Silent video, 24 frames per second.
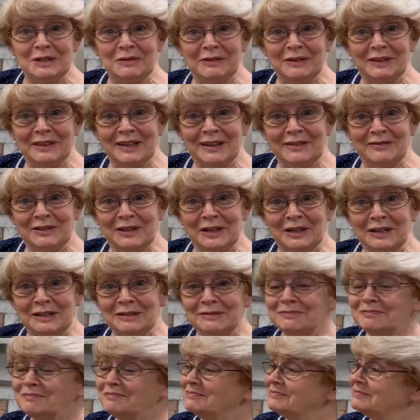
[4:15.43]
what they've done?
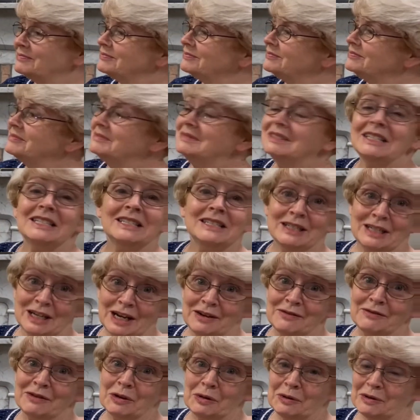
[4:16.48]
Instead
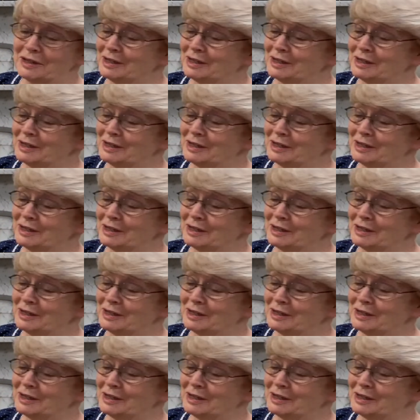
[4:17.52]
of going